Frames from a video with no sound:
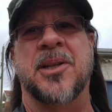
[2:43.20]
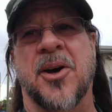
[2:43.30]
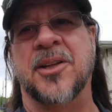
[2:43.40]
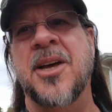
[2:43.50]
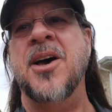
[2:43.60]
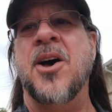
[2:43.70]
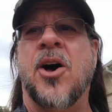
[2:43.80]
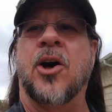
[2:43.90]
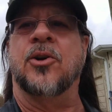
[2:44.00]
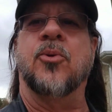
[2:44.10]
not
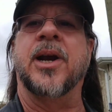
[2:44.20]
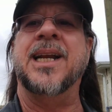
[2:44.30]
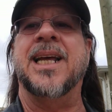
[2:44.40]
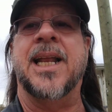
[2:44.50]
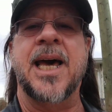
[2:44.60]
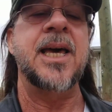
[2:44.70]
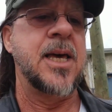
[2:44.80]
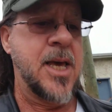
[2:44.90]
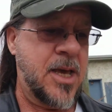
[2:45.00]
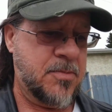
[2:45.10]
on rainy day,
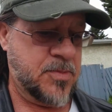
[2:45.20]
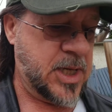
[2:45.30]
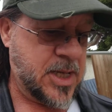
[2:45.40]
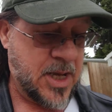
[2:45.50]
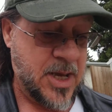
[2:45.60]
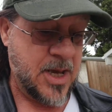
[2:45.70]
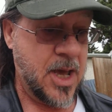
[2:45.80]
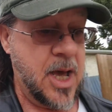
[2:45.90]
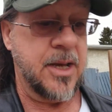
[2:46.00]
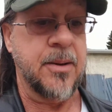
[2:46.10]
but
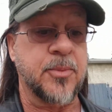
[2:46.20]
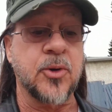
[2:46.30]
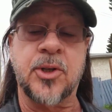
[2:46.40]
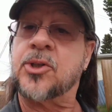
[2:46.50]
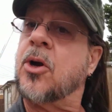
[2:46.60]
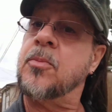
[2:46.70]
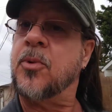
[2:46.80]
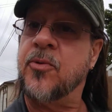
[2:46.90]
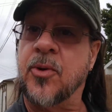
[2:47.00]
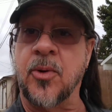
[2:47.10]
I am going to start
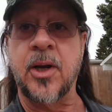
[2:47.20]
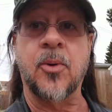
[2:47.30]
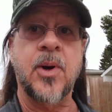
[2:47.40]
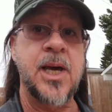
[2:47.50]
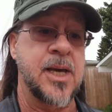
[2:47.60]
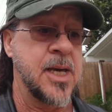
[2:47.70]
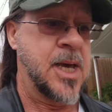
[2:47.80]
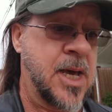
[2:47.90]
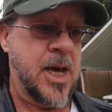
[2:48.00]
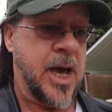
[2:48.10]
moving right away.
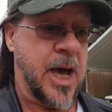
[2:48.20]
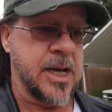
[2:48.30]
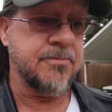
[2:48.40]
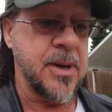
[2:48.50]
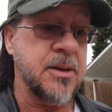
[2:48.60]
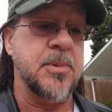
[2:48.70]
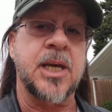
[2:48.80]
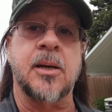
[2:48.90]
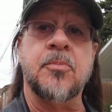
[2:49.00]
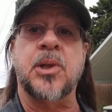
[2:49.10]
I may be
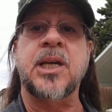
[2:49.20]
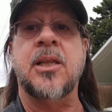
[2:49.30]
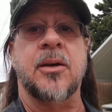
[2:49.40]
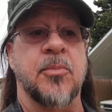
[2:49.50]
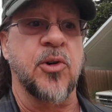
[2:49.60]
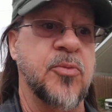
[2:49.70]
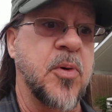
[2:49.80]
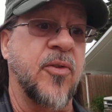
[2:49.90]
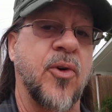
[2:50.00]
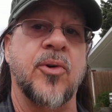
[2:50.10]
completely moved
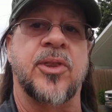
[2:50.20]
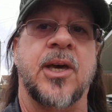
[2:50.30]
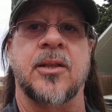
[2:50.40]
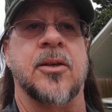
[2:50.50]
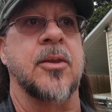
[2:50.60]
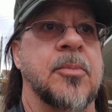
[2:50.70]
before the end of the